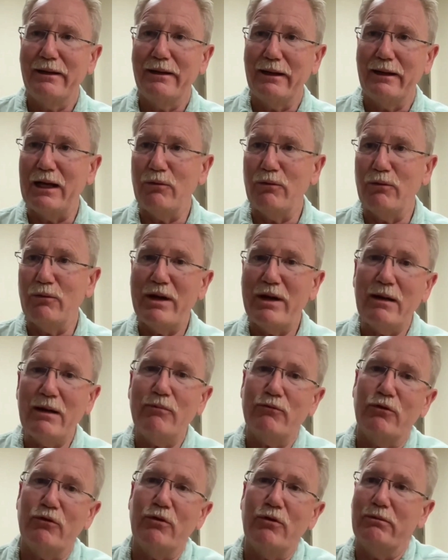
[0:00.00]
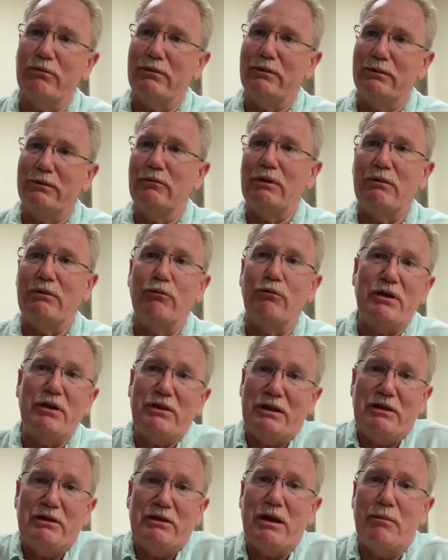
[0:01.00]
and it went up with
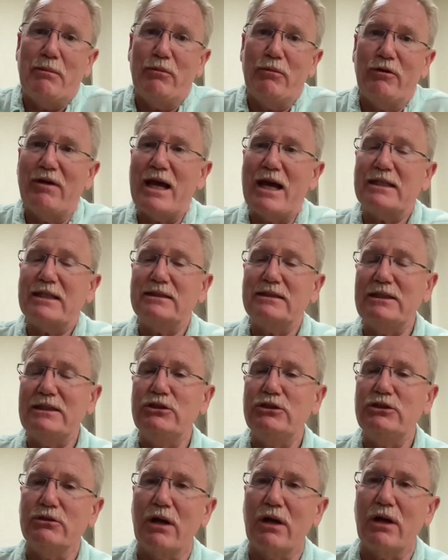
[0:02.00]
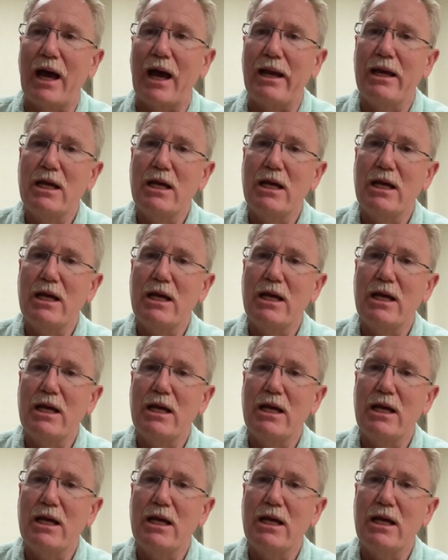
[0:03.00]
the number of vaccines you got.